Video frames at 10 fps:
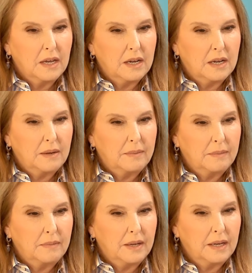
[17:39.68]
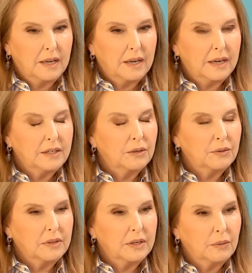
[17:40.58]
I
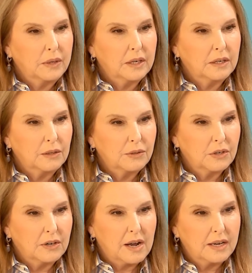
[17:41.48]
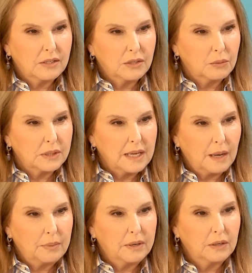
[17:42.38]
don't think we can close our eyes to what's
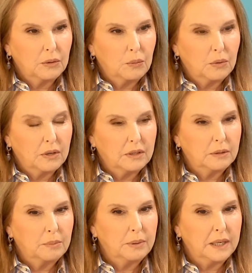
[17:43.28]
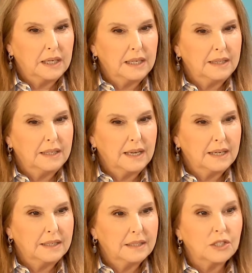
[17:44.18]
happening in the world, right. But in the
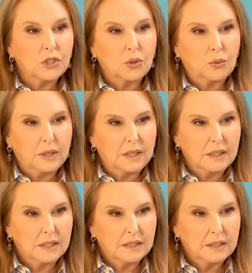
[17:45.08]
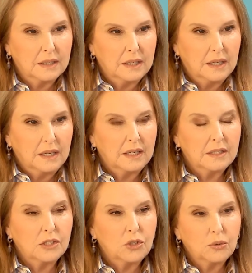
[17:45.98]
end, it's a choice. Mm-hmm.
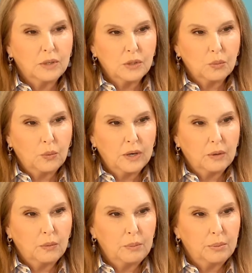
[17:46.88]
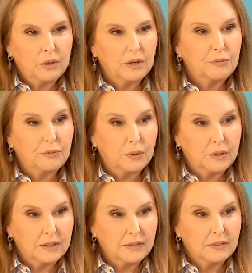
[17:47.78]
It's a choice where we put our
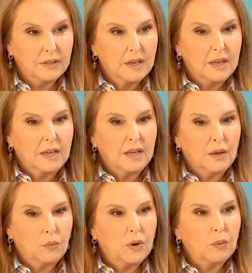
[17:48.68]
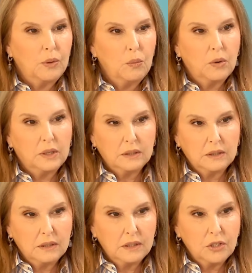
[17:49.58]
focus and what we want
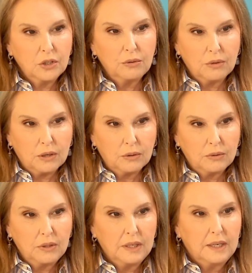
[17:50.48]
to grow.